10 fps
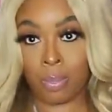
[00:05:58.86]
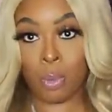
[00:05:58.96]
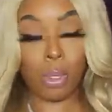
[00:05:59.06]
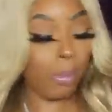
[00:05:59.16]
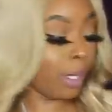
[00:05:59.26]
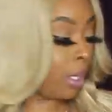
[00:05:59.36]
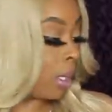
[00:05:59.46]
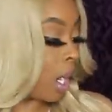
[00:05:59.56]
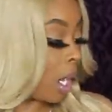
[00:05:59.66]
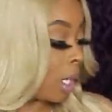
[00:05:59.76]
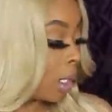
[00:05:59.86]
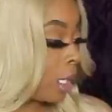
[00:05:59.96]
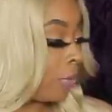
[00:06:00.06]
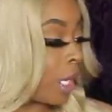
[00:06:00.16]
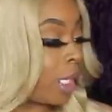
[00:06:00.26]
We'll be here all
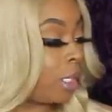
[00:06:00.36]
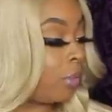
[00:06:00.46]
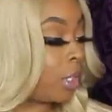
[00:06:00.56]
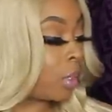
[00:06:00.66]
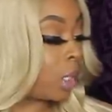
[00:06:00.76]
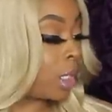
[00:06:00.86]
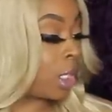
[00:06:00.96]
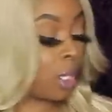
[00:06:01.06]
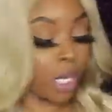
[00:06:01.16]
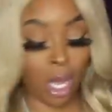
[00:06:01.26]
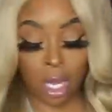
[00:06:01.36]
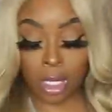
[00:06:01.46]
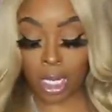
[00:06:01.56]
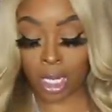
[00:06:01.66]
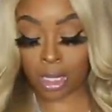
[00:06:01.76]
day if I individually show
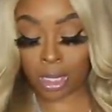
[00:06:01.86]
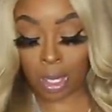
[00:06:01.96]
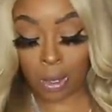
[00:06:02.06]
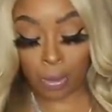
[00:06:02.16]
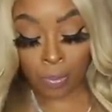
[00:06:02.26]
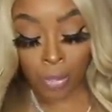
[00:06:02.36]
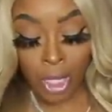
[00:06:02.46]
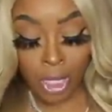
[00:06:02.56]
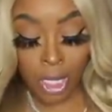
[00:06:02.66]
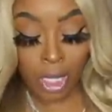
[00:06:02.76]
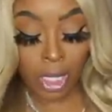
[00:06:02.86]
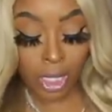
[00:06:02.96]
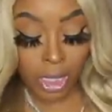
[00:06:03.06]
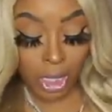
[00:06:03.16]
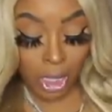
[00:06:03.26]
y'all that. So, yeah.
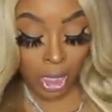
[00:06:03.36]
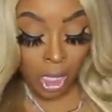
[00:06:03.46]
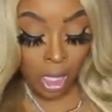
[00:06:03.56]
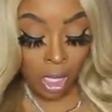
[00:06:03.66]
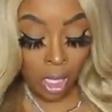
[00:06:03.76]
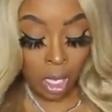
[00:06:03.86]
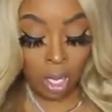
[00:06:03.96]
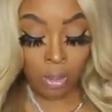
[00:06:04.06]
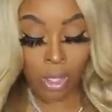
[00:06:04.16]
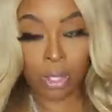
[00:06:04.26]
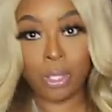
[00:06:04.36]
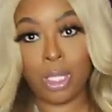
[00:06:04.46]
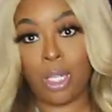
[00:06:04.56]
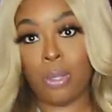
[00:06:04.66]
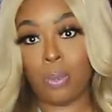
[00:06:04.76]
And then, oh, here's
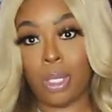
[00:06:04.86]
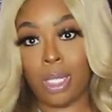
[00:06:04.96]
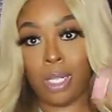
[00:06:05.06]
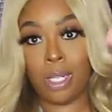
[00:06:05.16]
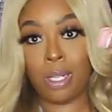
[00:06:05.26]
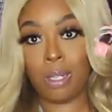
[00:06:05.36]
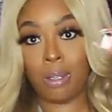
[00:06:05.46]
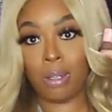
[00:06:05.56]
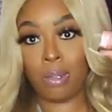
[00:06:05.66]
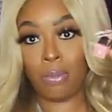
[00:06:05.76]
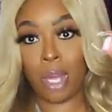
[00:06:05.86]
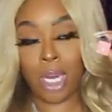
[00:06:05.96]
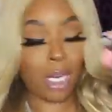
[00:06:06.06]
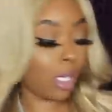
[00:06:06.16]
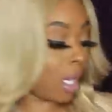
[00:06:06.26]
another one. $5